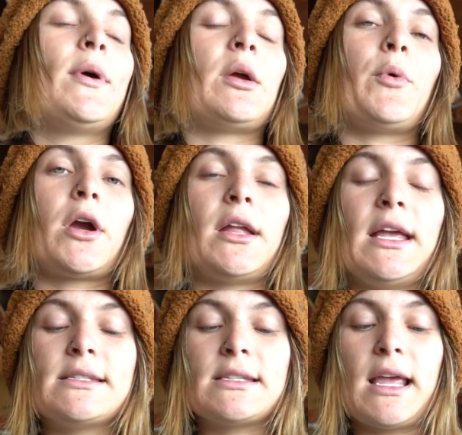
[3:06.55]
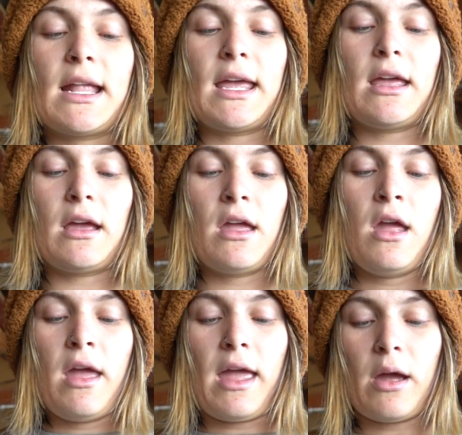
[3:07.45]
We can work on insulating,
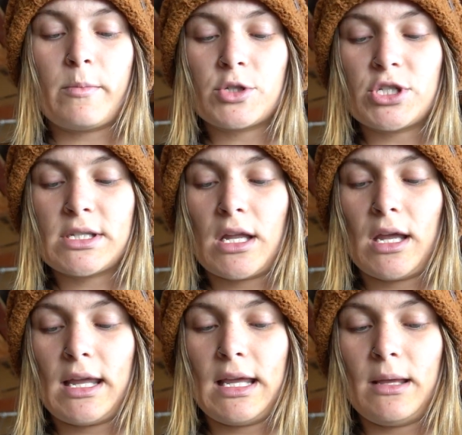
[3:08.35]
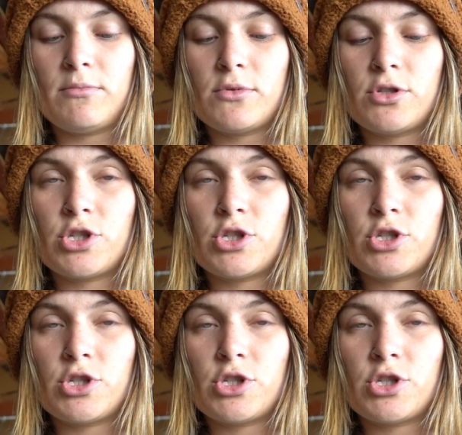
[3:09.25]
and we're just gonna keep